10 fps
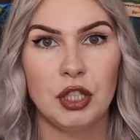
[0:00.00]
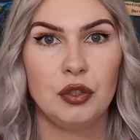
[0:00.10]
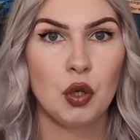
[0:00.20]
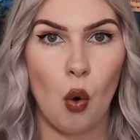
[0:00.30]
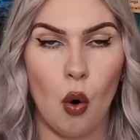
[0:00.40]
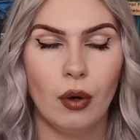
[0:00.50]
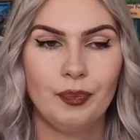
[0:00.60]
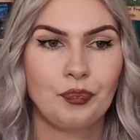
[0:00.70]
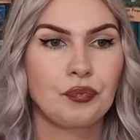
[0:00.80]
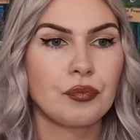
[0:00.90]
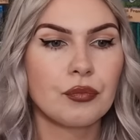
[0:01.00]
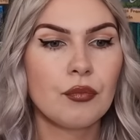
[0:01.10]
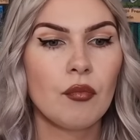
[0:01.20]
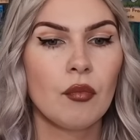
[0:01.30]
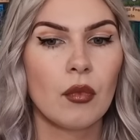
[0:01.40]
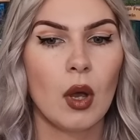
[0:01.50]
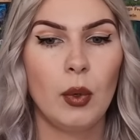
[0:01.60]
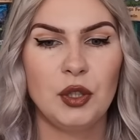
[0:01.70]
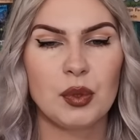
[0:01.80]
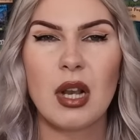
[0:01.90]
tour,
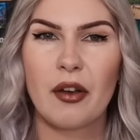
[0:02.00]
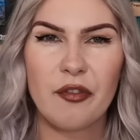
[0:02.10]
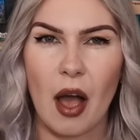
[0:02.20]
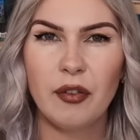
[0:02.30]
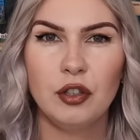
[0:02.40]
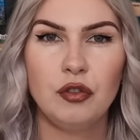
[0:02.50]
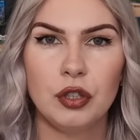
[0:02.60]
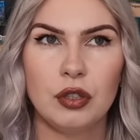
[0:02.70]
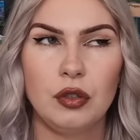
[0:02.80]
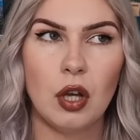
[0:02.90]
which was like $500.